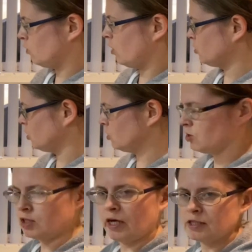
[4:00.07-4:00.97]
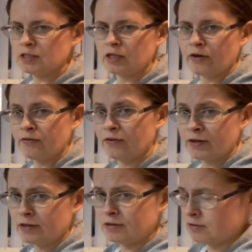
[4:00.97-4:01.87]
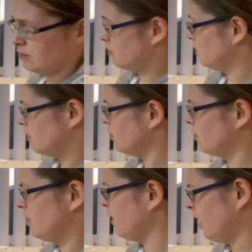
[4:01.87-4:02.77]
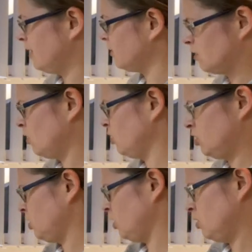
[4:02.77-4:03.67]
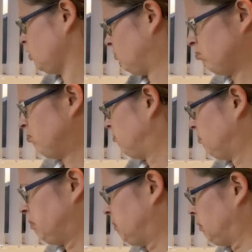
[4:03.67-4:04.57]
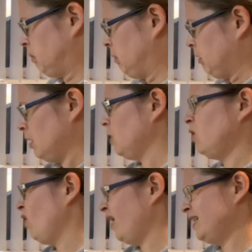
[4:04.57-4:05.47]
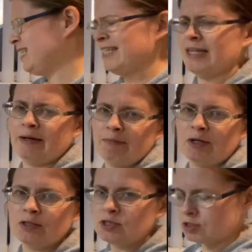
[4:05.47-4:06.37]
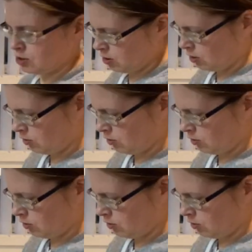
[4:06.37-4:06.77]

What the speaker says: got tons of that stuff, and that cost us not actually that much, so